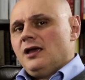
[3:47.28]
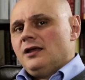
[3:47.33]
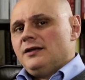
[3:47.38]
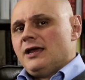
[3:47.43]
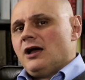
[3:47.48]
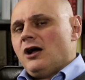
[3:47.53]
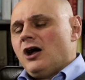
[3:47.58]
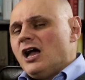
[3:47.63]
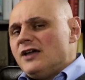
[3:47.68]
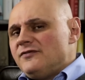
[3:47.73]

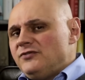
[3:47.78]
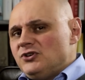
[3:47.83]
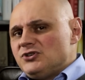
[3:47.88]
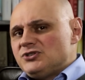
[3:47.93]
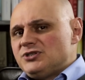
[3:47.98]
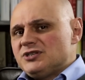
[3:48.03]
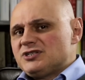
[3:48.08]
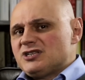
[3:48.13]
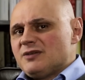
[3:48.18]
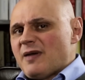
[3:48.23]
Now, I've
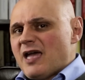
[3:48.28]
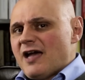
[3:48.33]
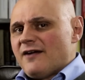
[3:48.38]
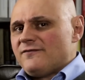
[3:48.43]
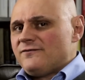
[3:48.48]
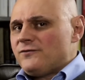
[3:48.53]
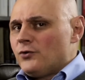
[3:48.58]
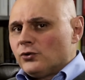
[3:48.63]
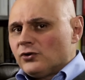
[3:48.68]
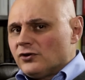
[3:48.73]
used this
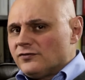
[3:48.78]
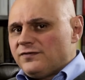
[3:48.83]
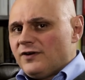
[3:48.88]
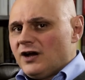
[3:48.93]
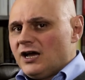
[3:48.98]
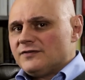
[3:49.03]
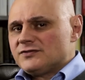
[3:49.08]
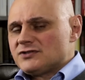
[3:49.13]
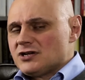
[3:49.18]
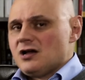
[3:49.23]
about 4 or
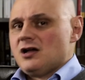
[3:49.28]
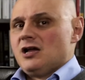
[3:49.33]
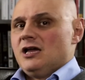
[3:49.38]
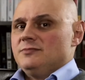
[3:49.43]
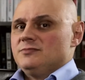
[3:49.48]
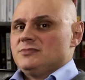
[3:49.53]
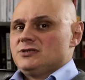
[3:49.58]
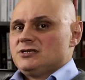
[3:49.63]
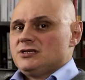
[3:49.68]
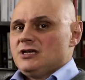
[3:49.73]
5
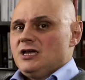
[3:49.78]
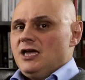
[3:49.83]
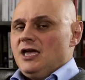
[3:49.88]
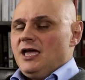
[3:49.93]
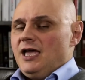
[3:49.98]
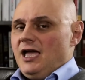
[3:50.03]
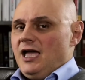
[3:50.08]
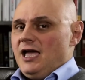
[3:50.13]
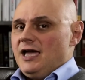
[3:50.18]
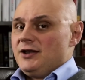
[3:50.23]
times,
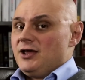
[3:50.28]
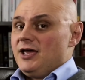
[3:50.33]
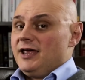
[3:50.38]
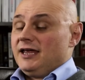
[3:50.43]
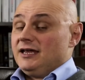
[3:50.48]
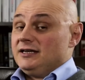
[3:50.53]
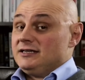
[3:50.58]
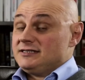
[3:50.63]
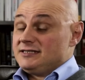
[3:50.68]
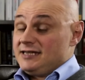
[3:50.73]
and I
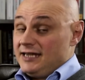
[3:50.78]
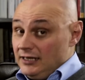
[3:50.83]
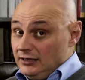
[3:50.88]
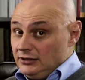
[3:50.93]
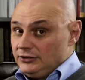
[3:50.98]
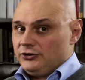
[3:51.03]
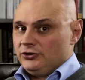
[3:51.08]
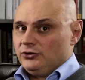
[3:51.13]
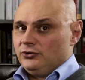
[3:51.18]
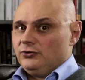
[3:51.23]
can
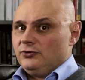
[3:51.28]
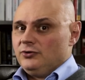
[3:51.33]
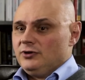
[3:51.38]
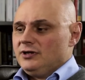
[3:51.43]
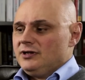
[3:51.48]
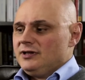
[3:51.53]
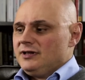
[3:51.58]
tell you